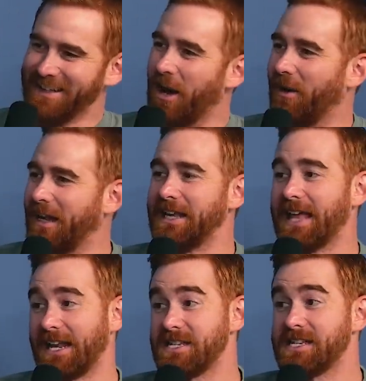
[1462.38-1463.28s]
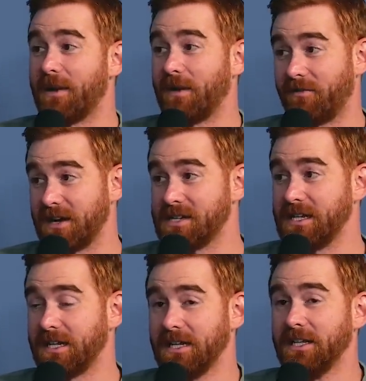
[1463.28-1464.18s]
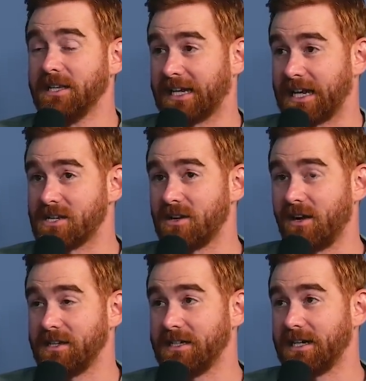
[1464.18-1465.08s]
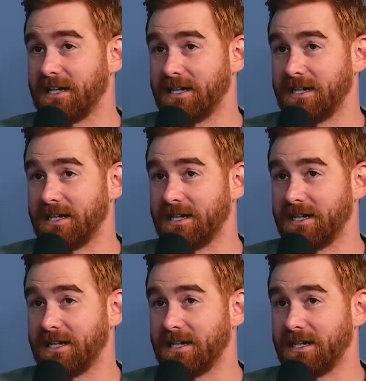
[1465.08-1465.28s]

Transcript: No, that is sad. Whenever I see the, like I saw the,